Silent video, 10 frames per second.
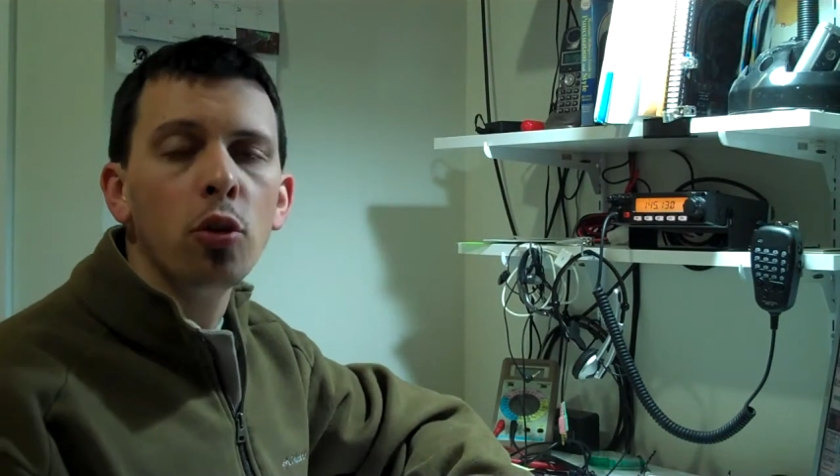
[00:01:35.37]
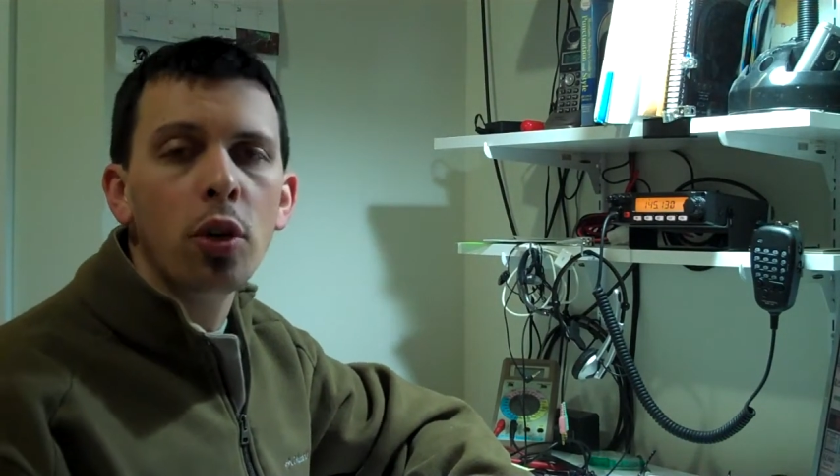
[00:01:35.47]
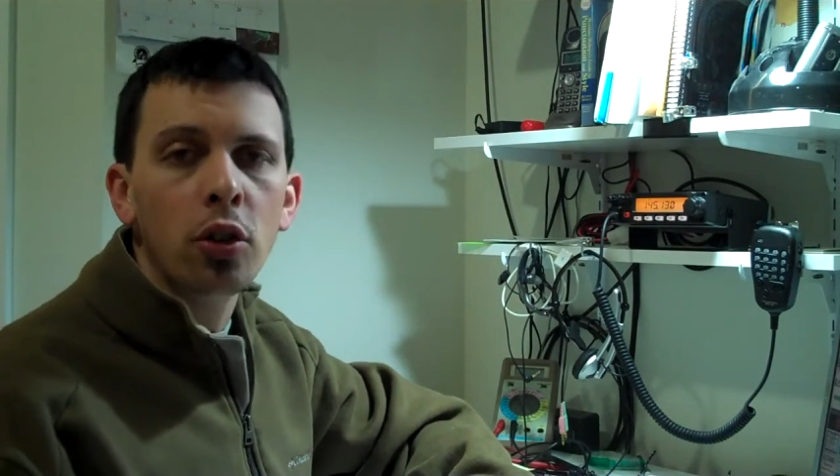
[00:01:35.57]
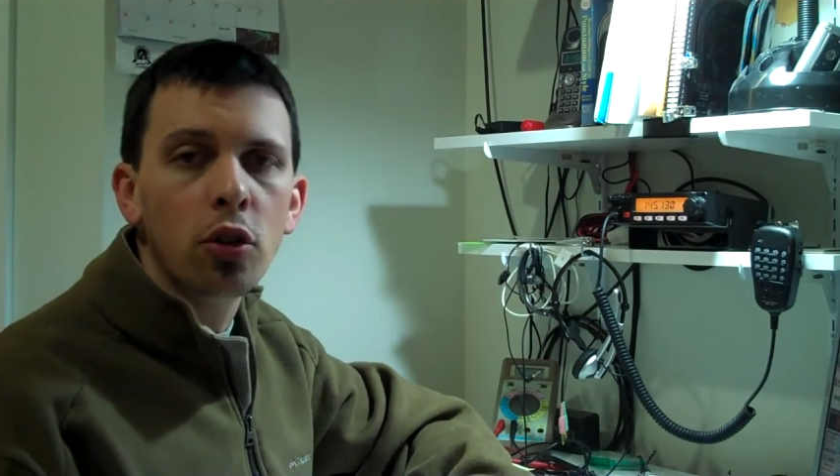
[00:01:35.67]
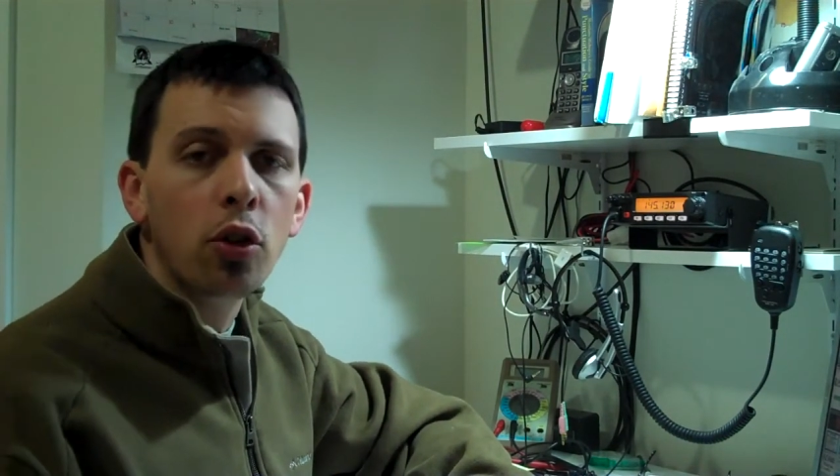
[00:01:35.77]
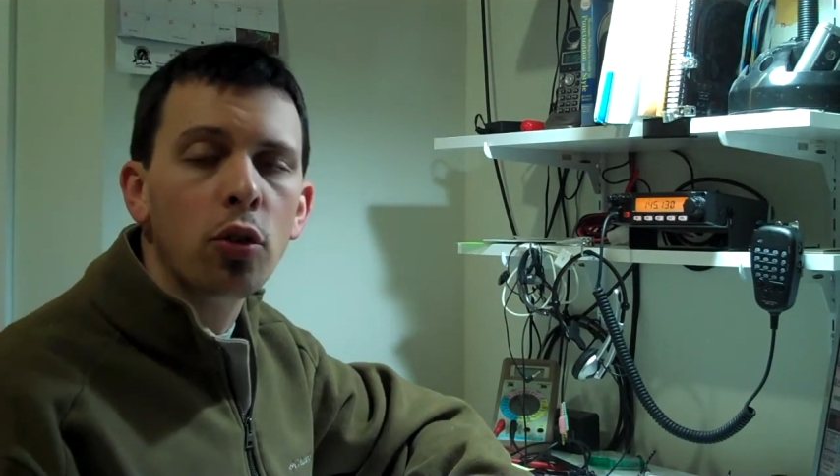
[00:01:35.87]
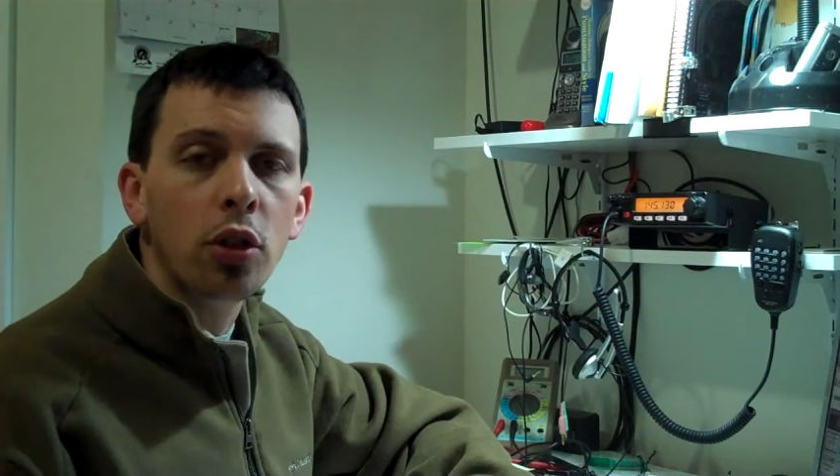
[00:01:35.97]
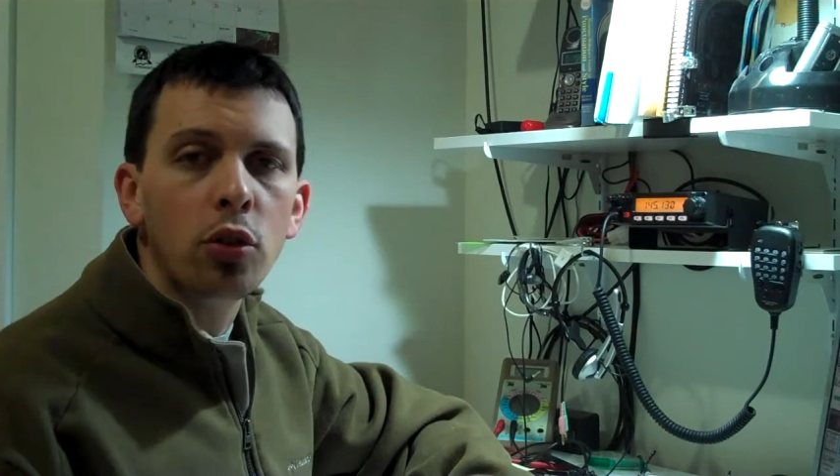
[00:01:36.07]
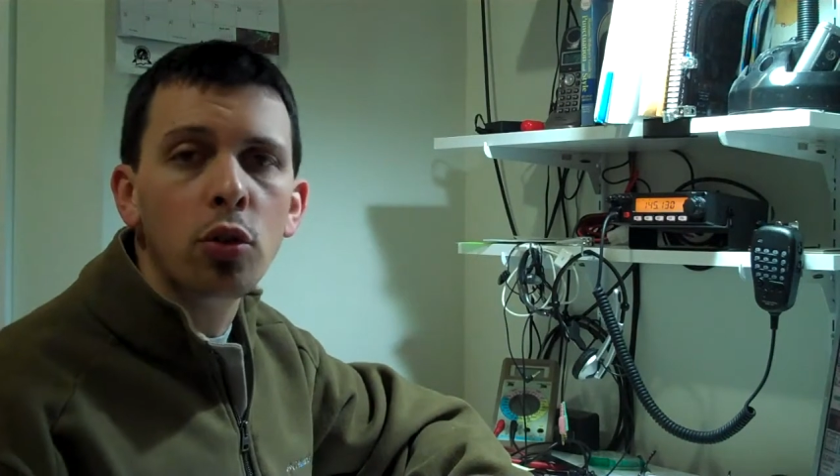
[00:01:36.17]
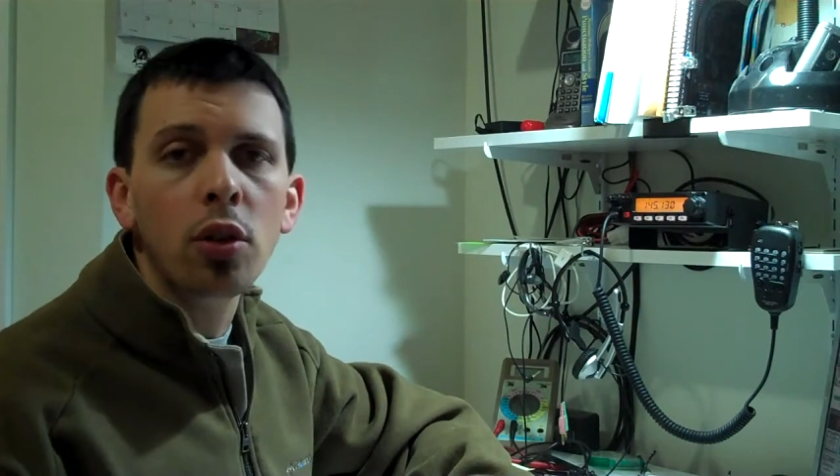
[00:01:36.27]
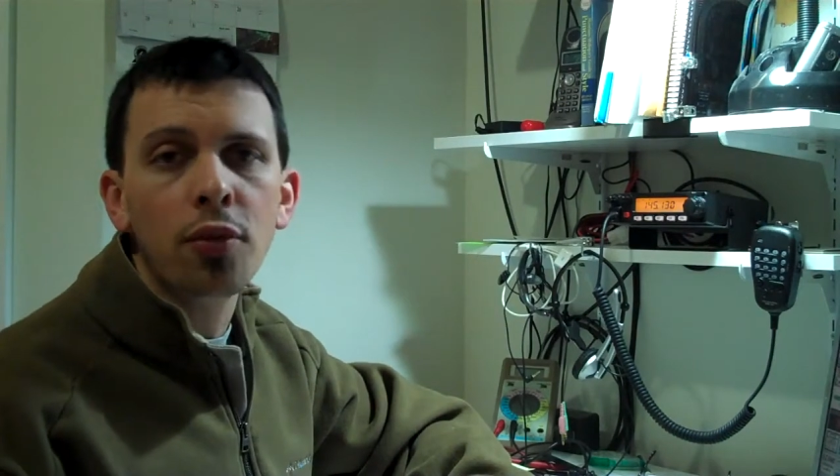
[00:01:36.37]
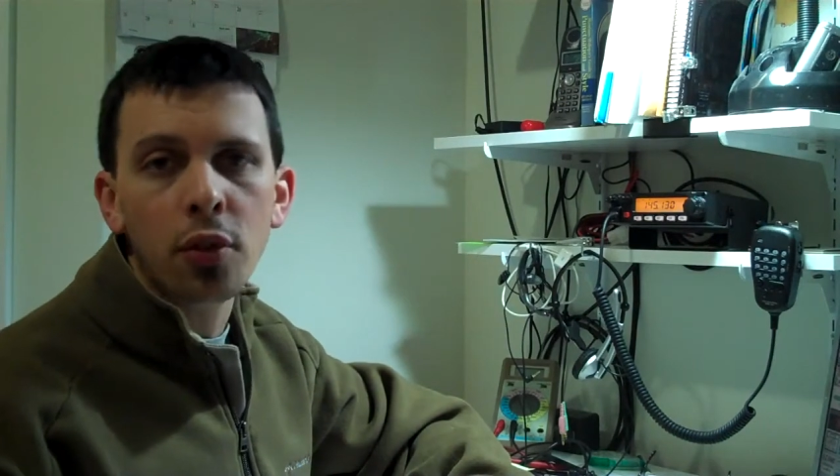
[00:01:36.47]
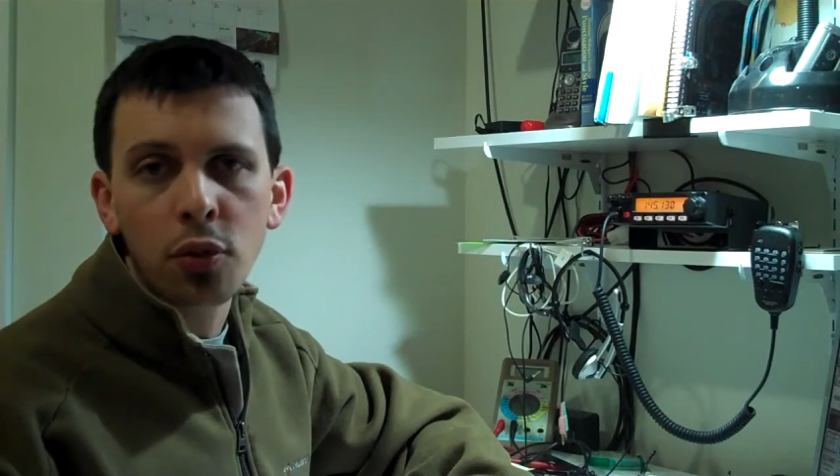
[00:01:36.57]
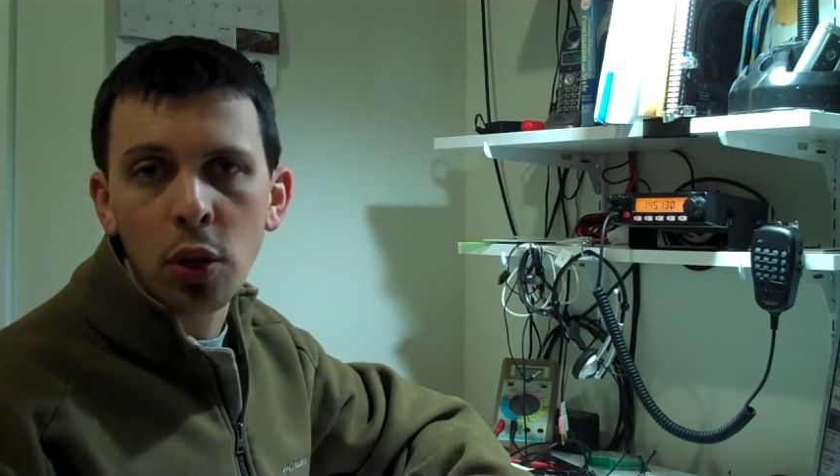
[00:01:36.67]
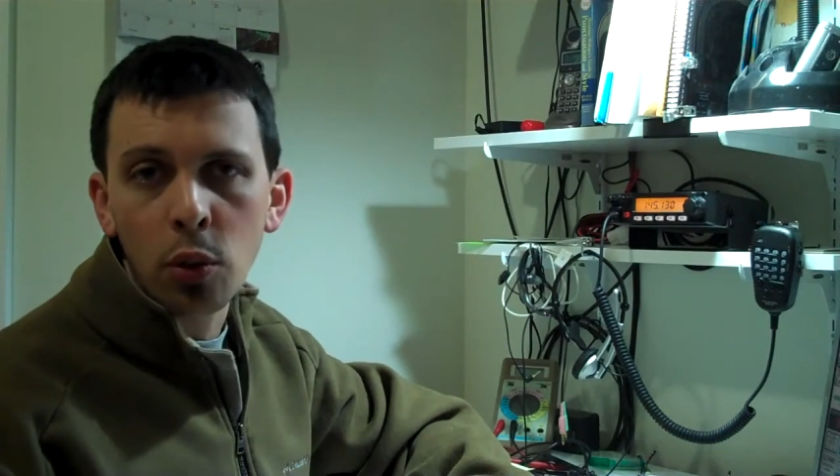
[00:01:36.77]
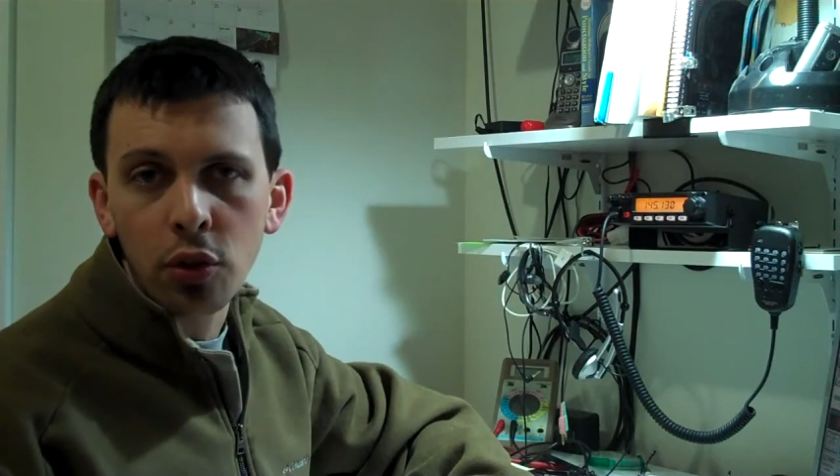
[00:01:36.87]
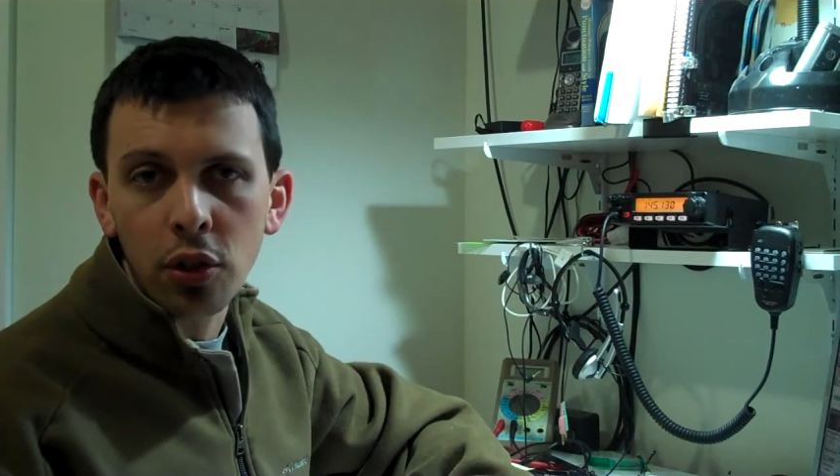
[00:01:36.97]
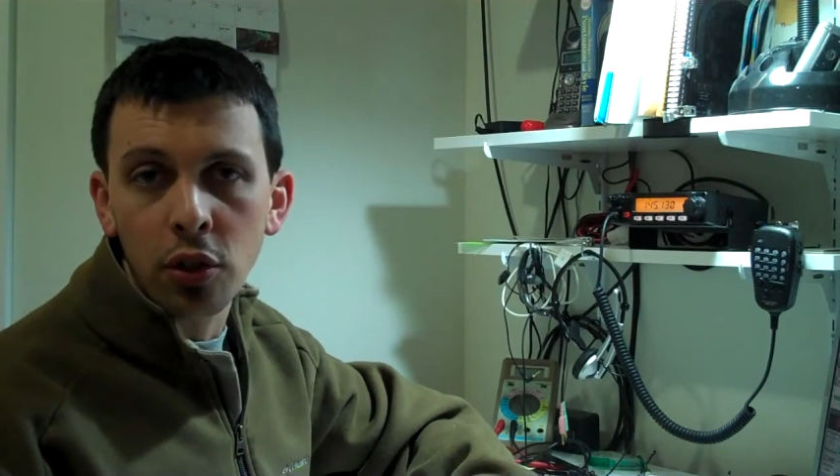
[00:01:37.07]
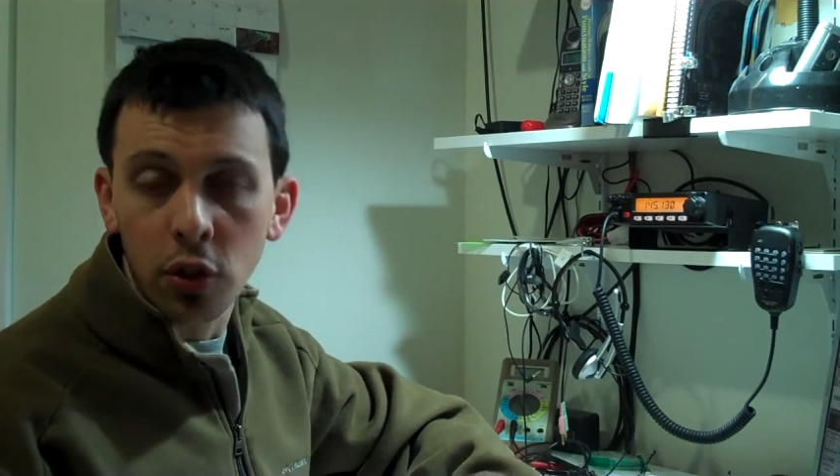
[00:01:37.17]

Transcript: doing is you're using two different frequencies.